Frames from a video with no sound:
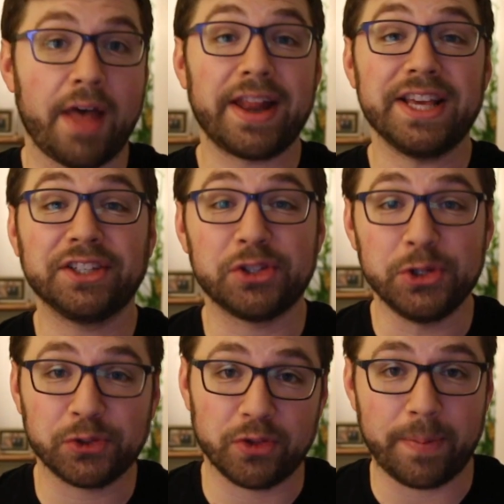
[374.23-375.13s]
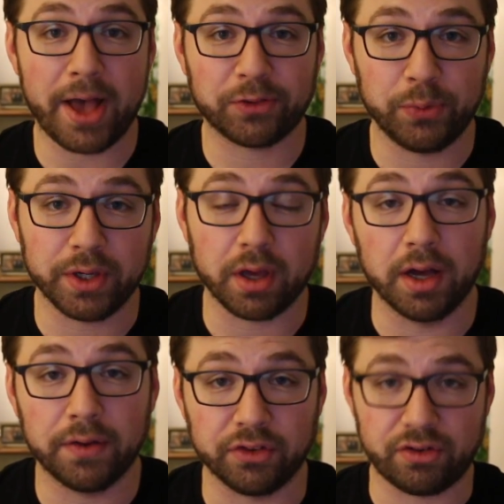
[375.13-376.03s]
And that is the news for the past week
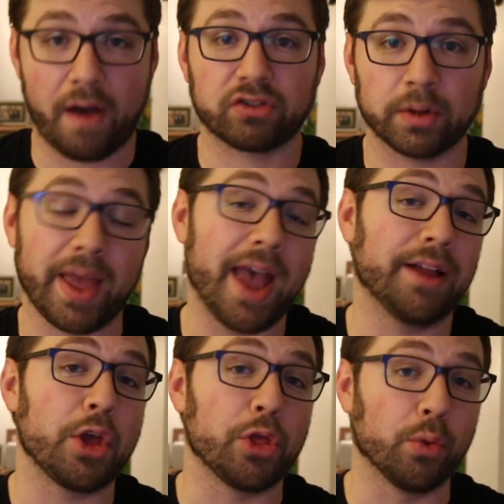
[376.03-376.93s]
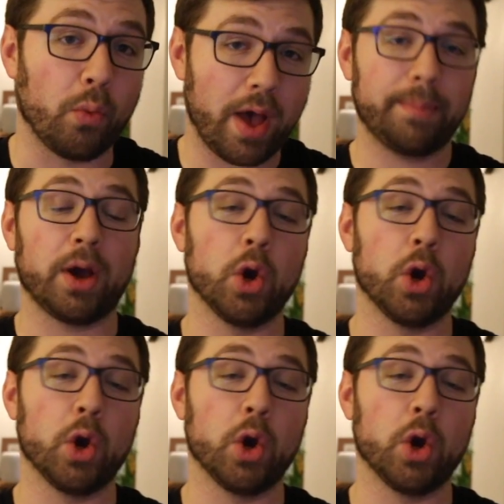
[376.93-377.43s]
of JavaScript and the web.